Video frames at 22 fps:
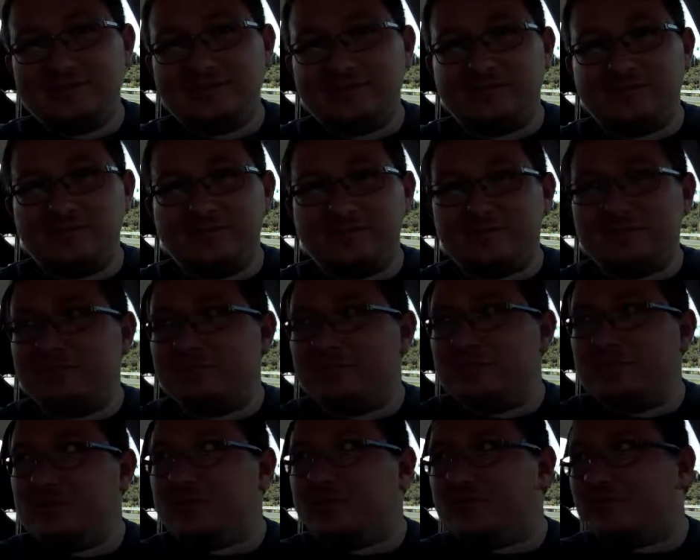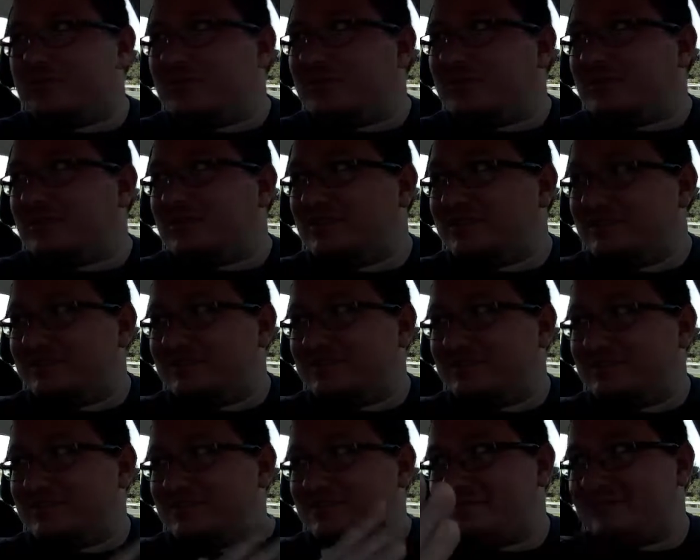for most of my
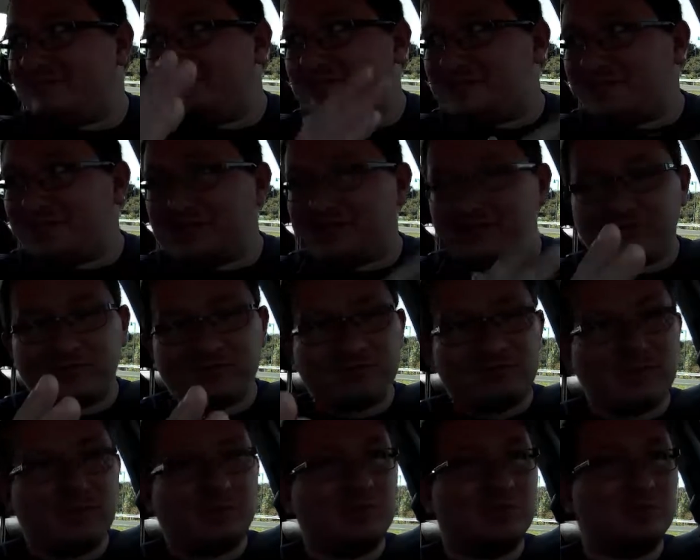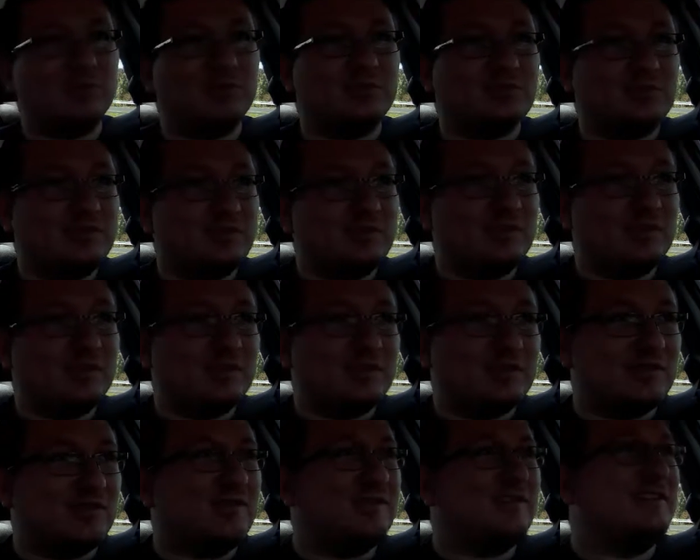like memorable mm -hmm.
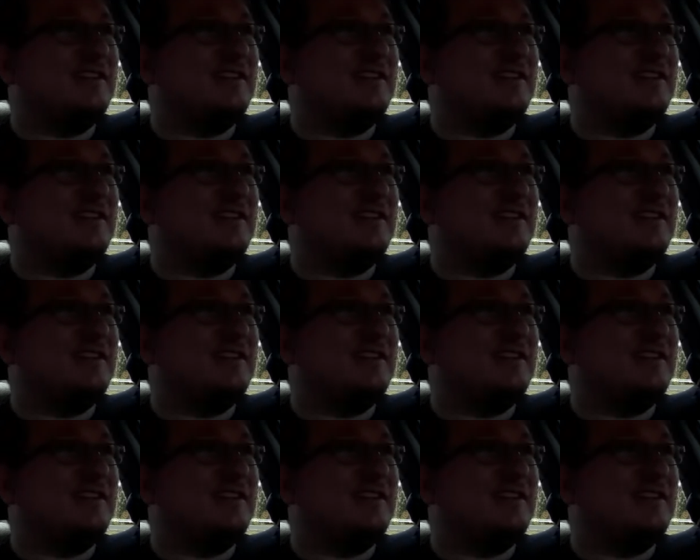years,